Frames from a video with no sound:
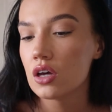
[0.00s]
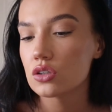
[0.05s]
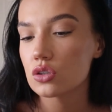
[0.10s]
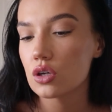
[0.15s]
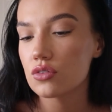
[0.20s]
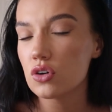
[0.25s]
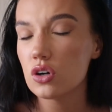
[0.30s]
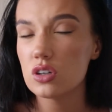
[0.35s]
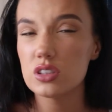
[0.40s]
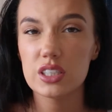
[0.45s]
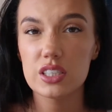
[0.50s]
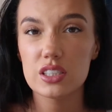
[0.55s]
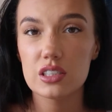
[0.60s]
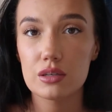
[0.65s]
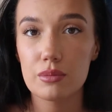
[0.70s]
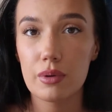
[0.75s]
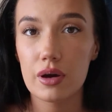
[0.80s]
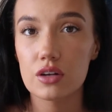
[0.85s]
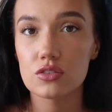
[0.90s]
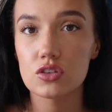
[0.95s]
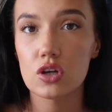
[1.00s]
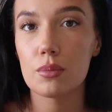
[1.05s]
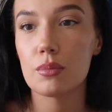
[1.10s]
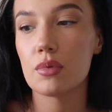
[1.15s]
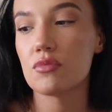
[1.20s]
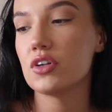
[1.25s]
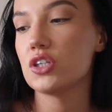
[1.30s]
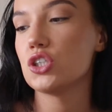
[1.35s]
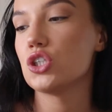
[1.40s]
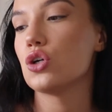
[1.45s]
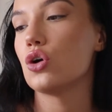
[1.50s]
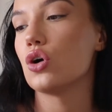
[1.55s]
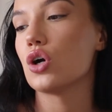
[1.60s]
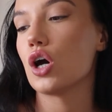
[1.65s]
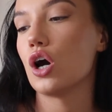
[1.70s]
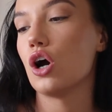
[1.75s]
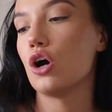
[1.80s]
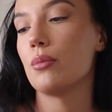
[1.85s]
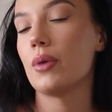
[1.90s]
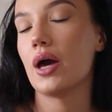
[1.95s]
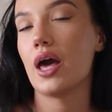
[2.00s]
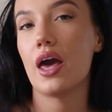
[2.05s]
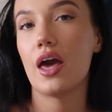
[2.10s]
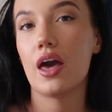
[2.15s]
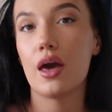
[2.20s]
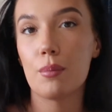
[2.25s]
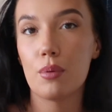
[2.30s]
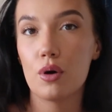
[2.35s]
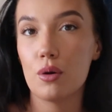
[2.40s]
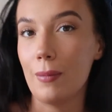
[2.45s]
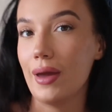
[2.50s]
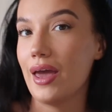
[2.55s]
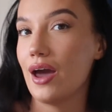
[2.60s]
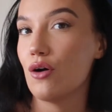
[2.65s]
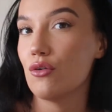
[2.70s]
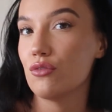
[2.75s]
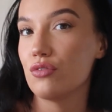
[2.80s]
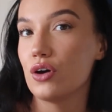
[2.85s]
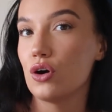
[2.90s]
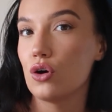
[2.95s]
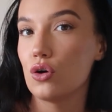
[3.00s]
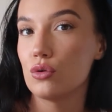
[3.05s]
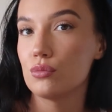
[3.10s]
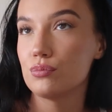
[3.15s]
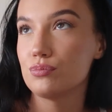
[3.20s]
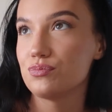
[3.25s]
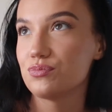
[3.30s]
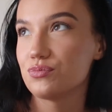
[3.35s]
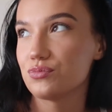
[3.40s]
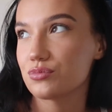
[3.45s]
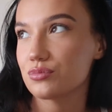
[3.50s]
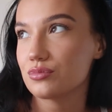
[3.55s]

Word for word: So I've got a decent amount of time. I've literally got to curl my hair, put my outfit on.